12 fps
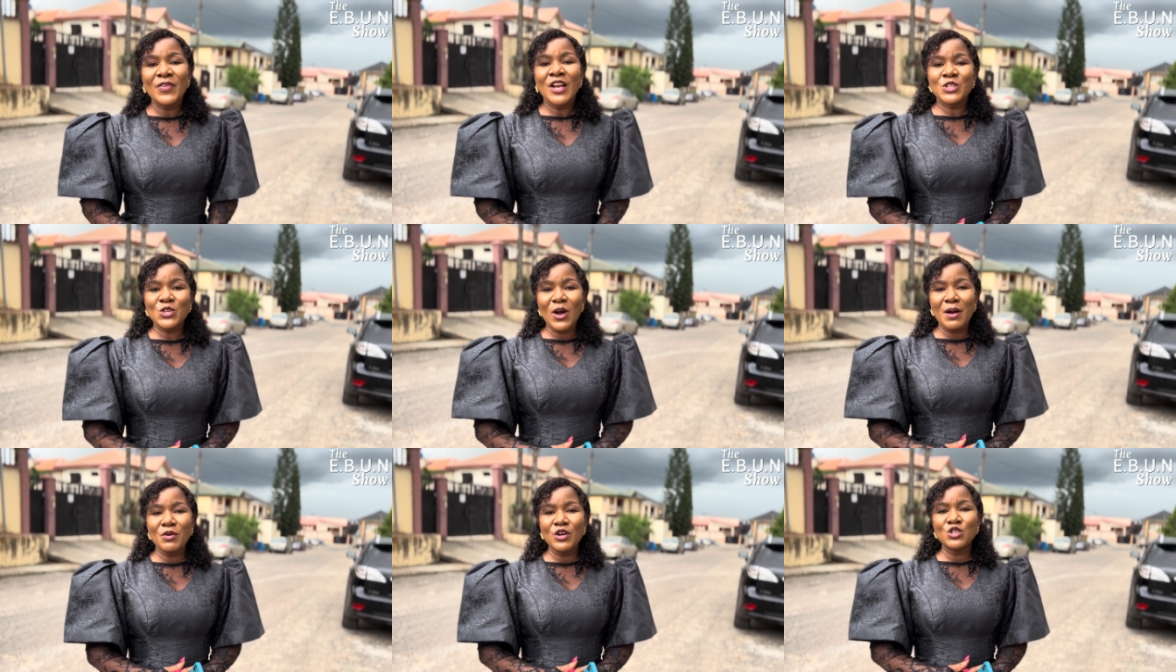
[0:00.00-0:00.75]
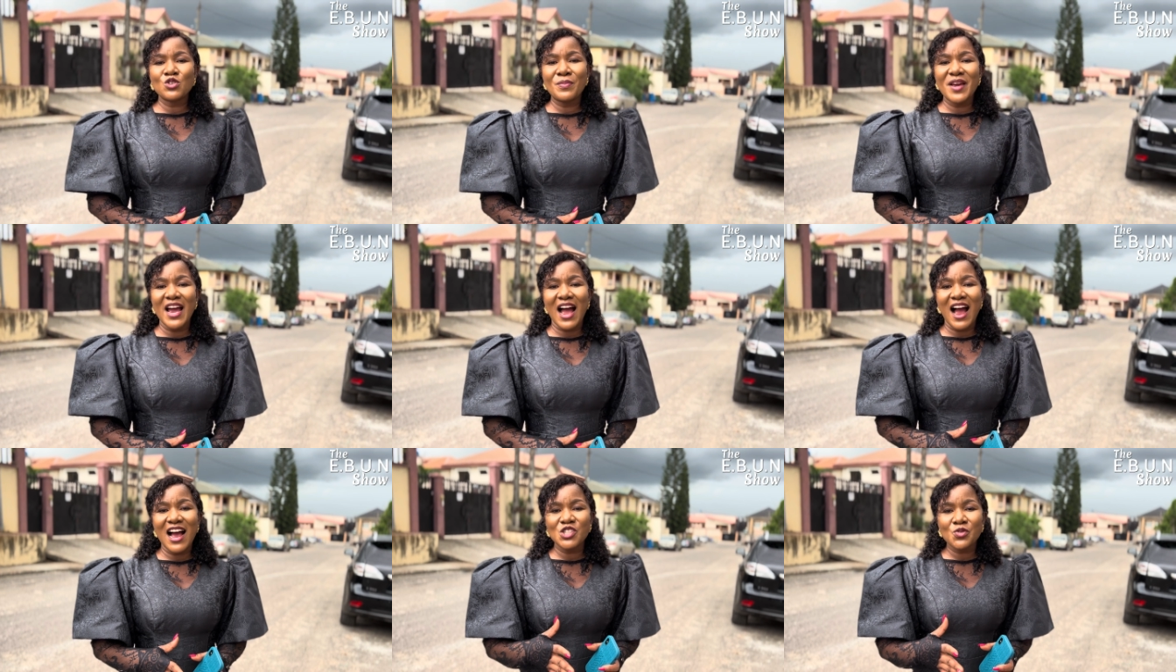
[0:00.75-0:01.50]
So I'm going to be
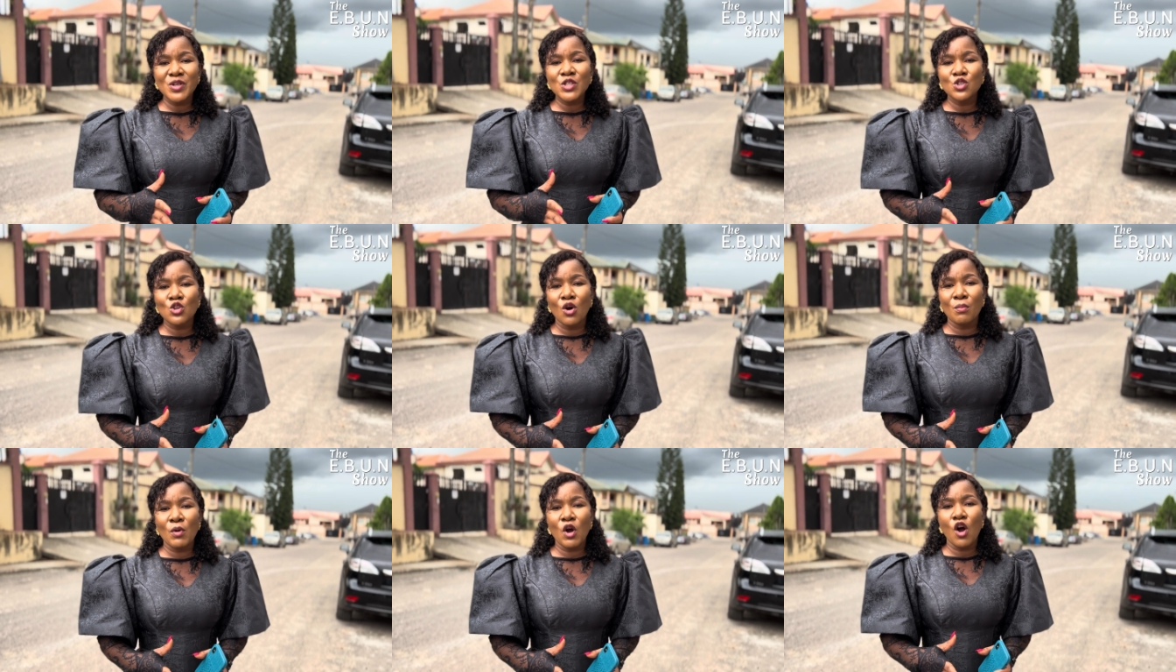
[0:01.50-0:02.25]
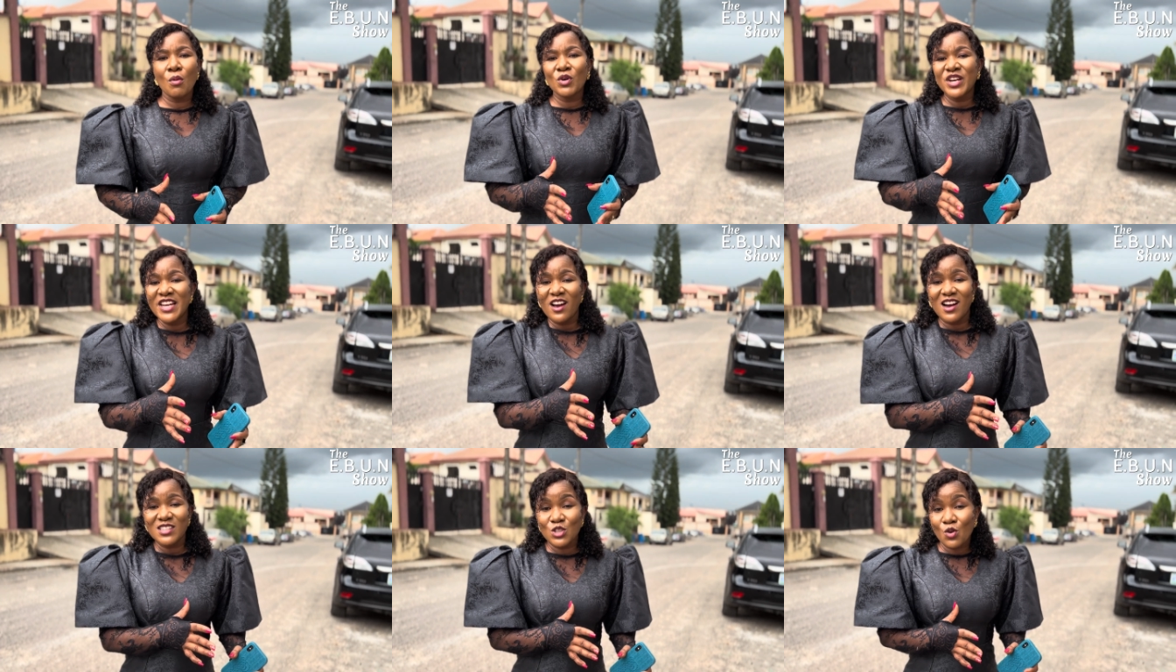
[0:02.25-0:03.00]
answering some commonly
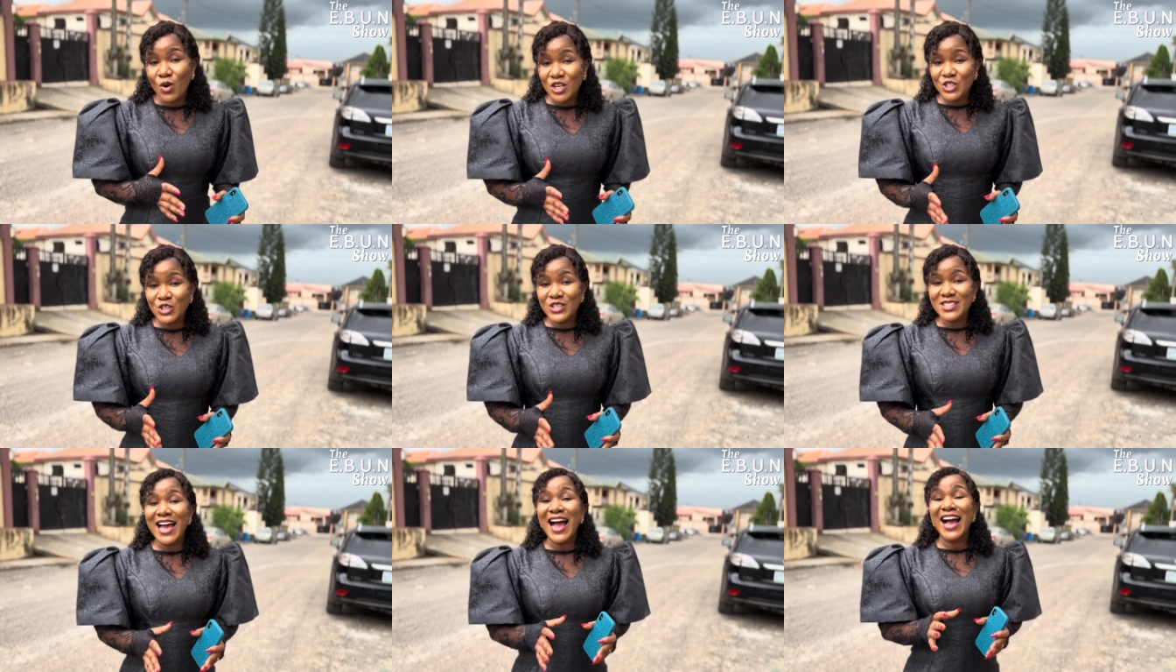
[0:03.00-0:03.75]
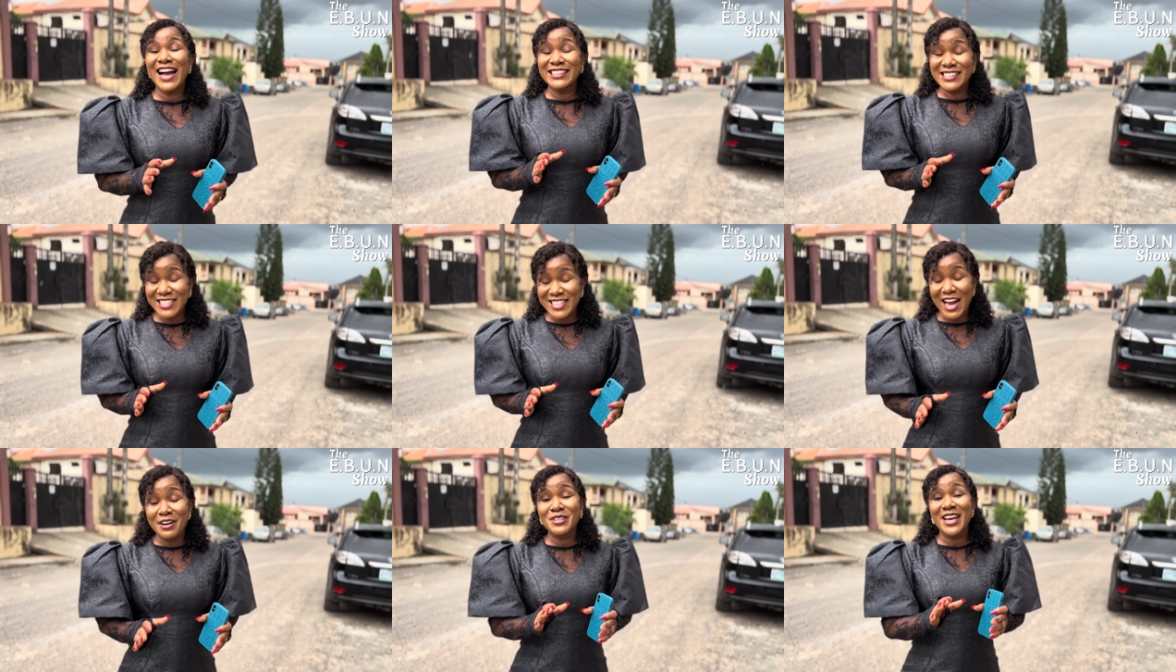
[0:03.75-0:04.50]
asked questions, and see,
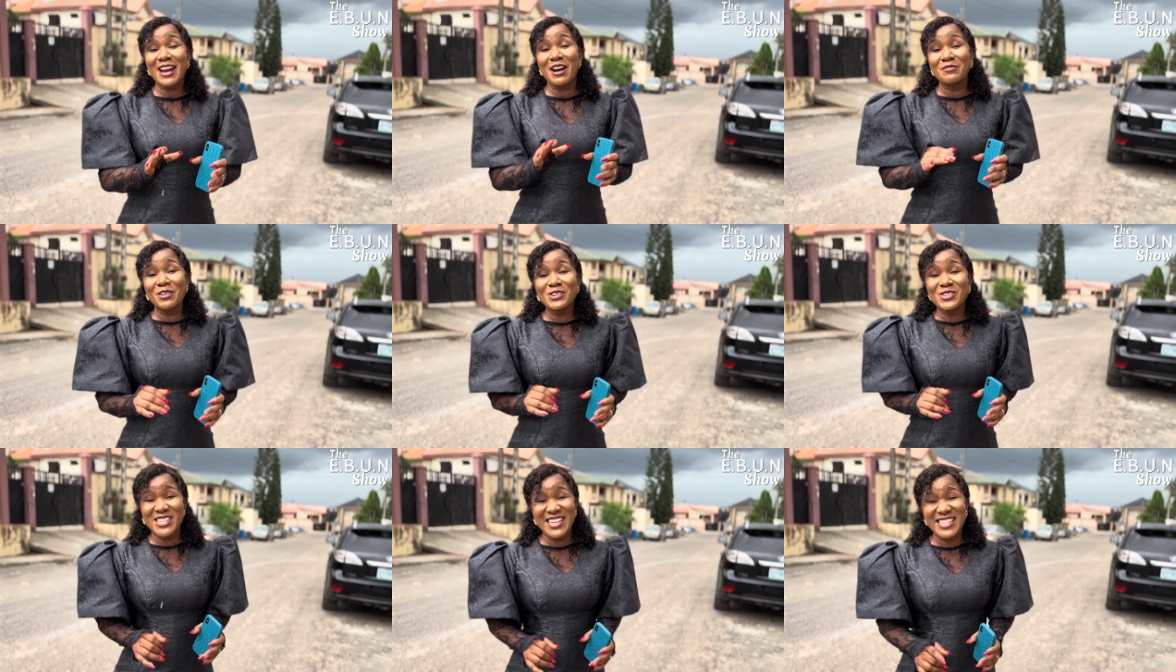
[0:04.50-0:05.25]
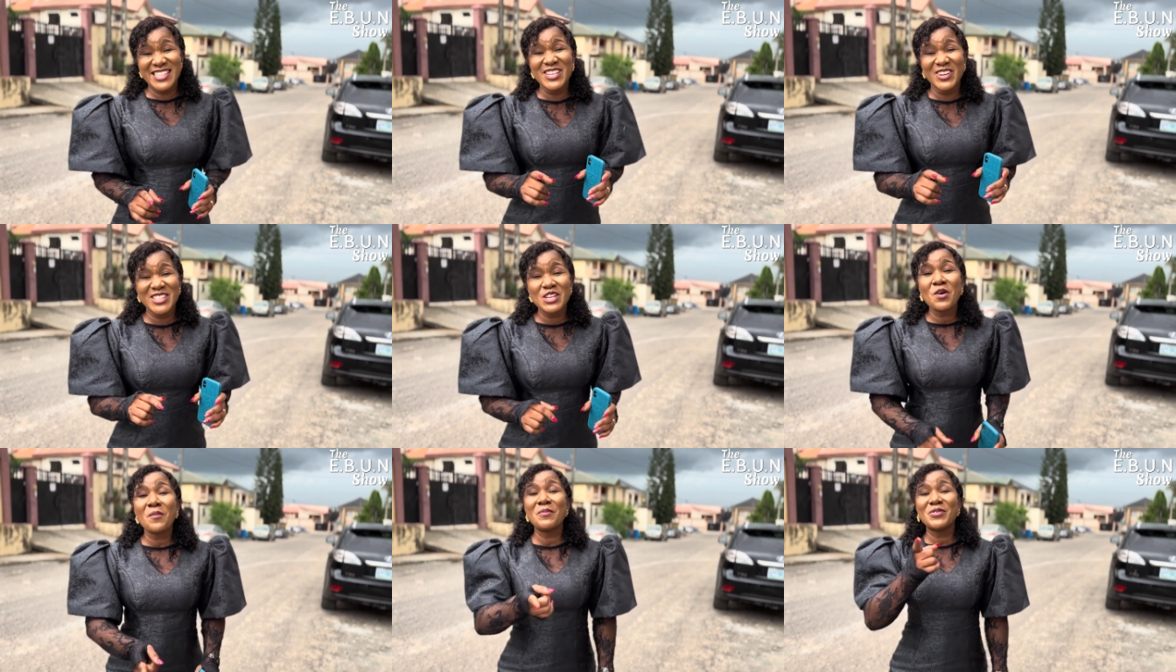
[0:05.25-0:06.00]
after now I'm not doing anything else.
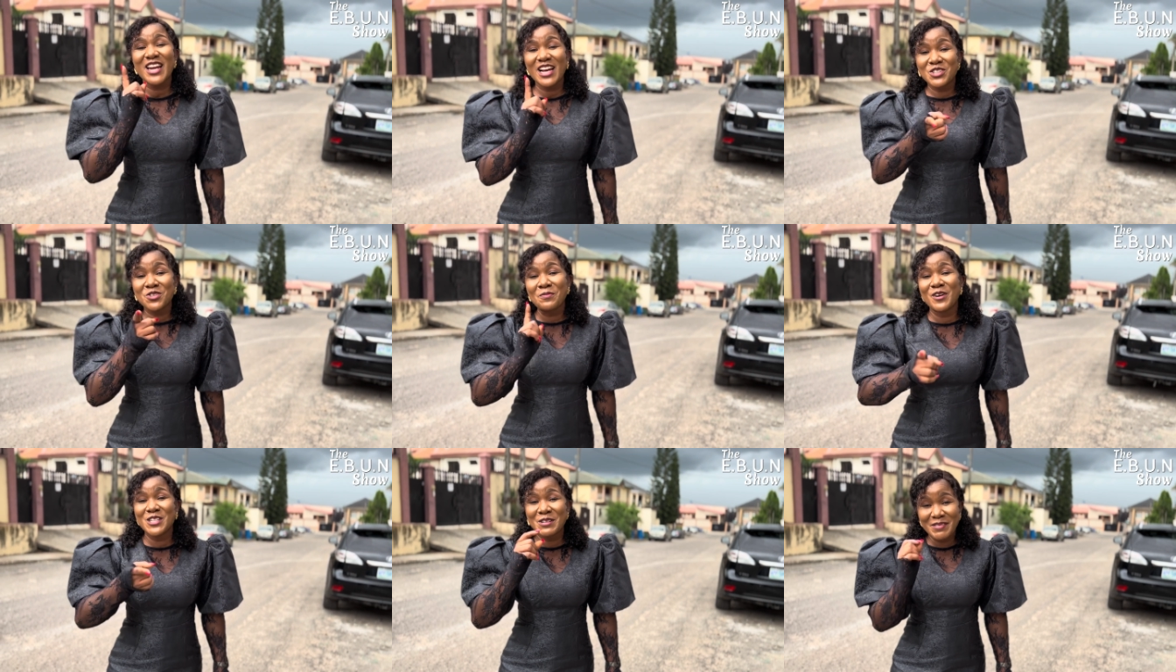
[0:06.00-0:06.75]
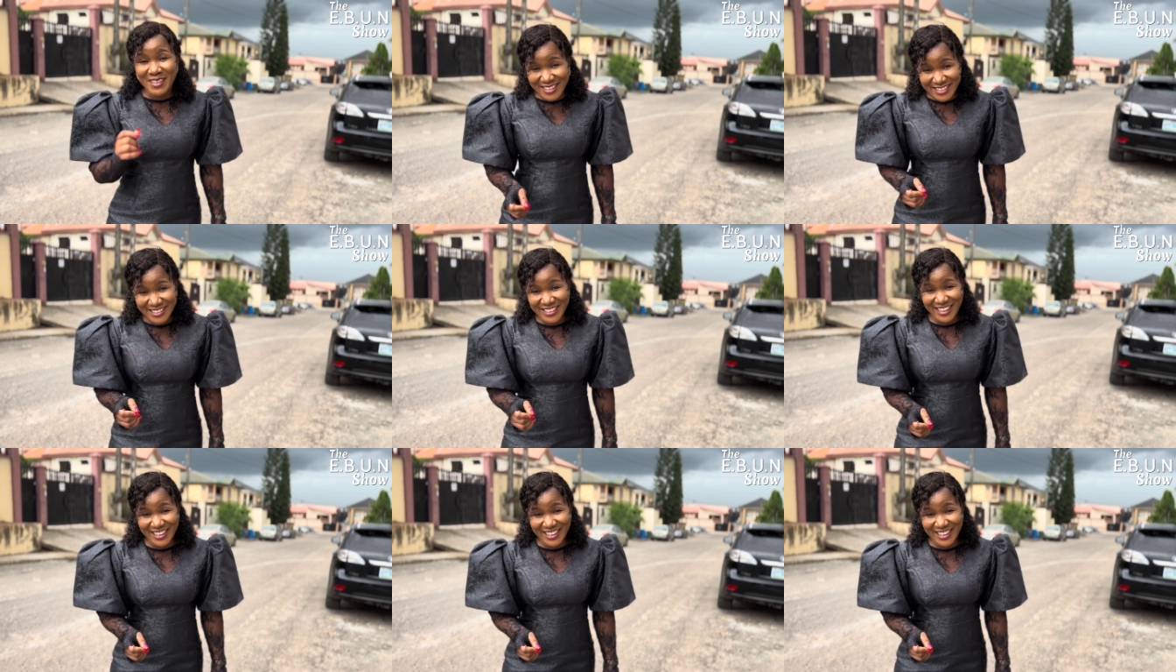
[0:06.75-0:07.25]
You people like too much money.